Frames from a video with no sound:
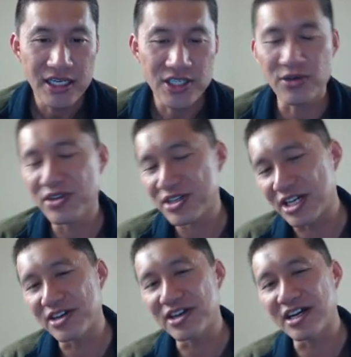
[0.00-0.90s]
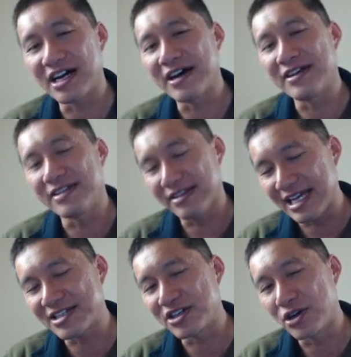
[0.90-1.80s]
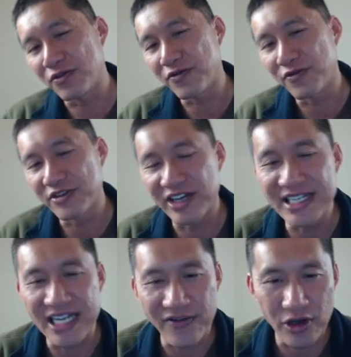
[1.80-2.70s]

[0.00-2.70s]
So there's other lesser-known fintech